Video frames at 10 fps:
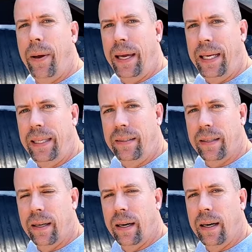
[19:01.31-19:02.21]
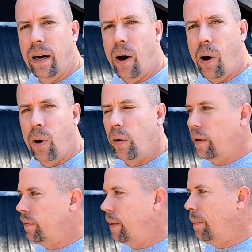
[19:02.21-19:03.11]
paint, all
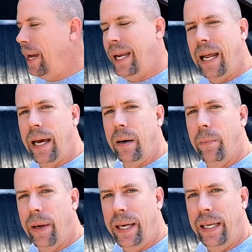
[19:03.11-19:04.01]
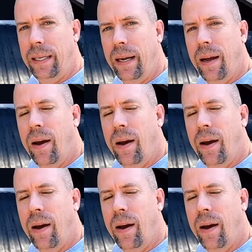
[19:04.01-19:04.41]
of the bed liner paint